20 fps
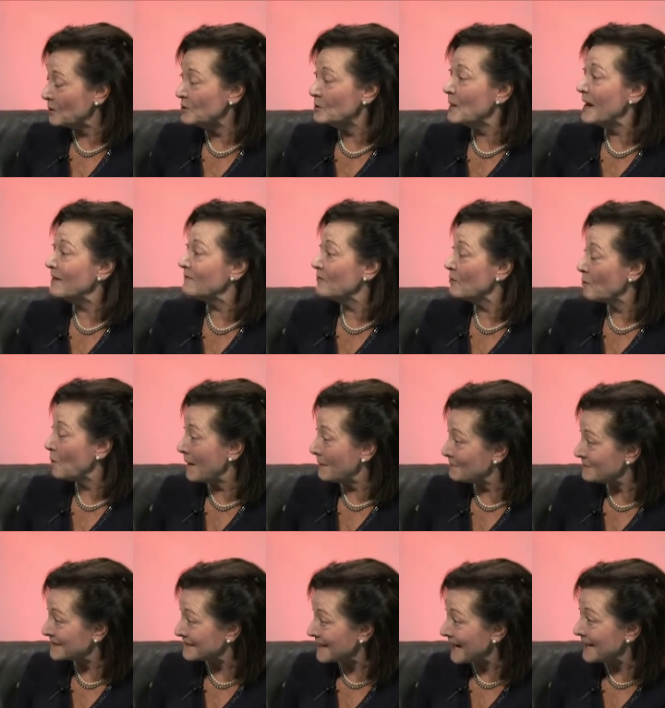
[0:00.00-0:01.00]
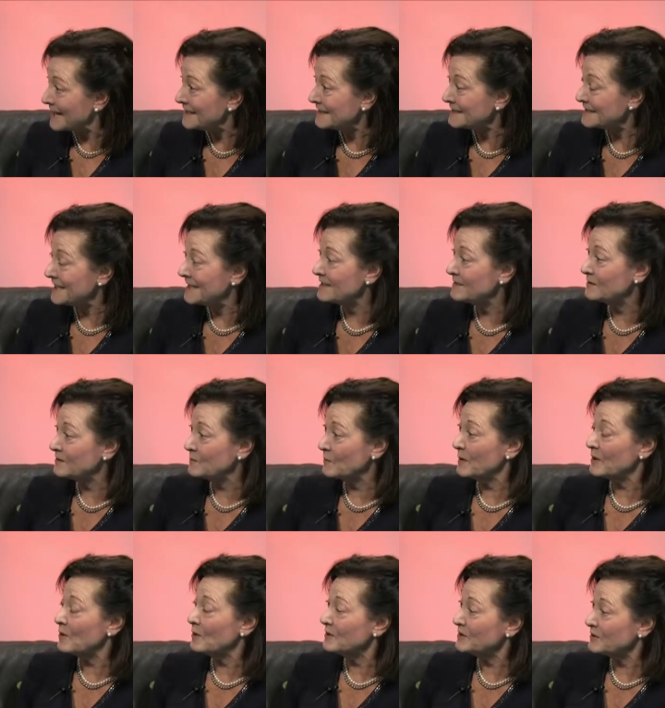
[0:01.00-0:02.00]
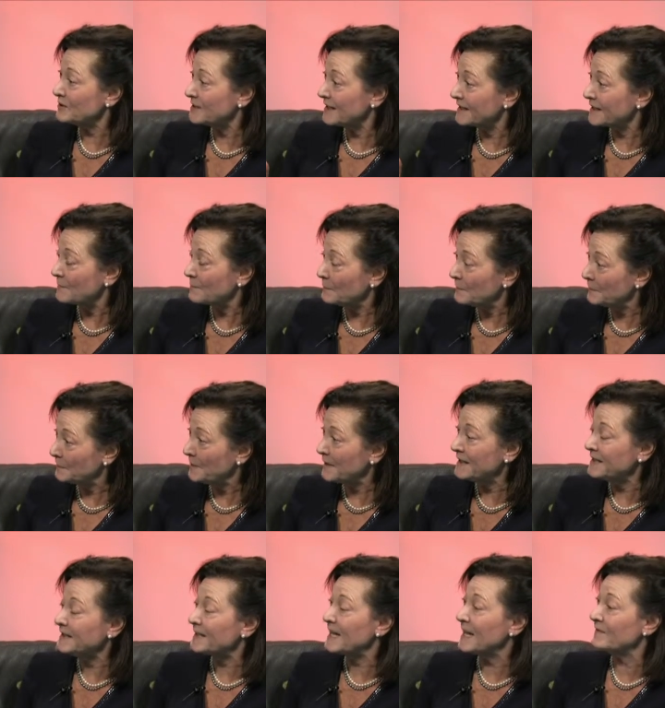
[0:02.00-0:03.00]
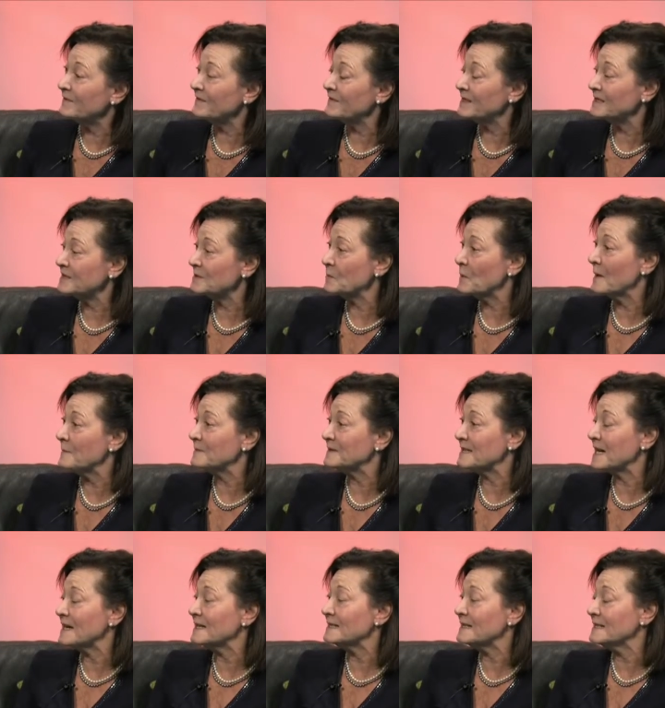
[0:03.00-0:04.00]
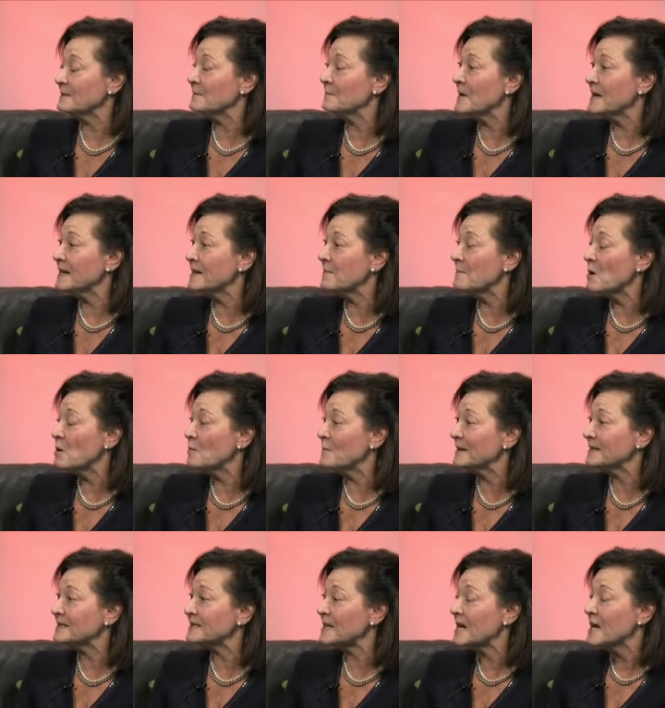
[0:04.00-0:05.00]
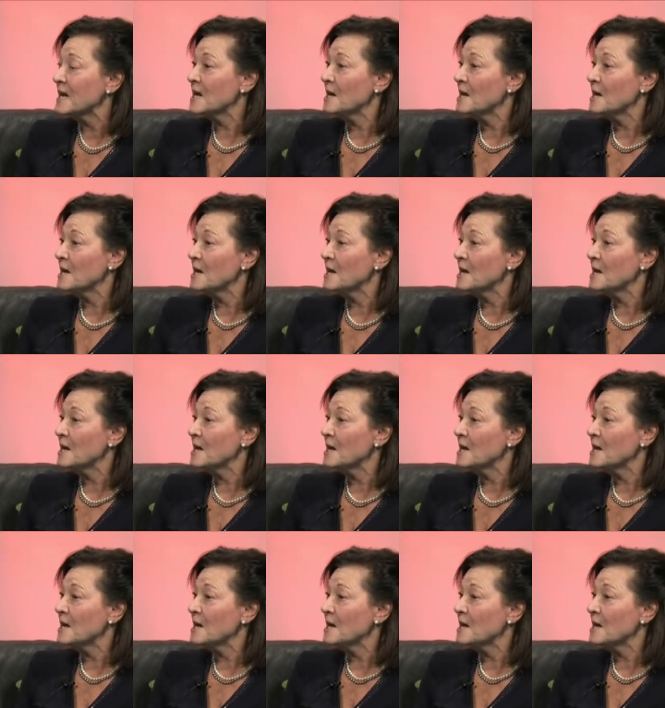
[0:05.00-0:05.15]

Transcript: You have a website, and we're going to take a peek at this yes. website in a, in a moment.